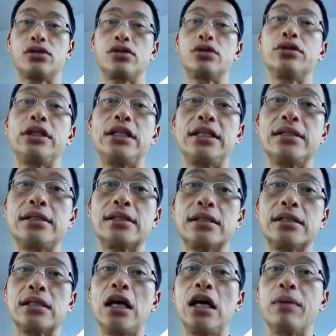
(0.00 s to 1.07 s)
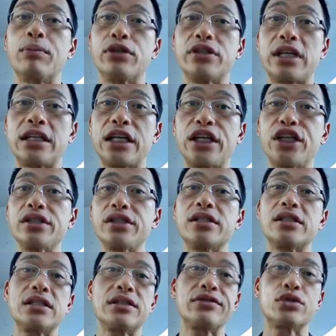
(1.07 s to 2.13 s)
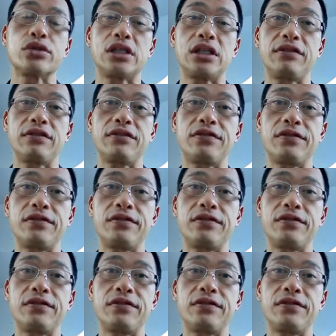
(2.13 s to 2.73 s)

So this presentation serves to give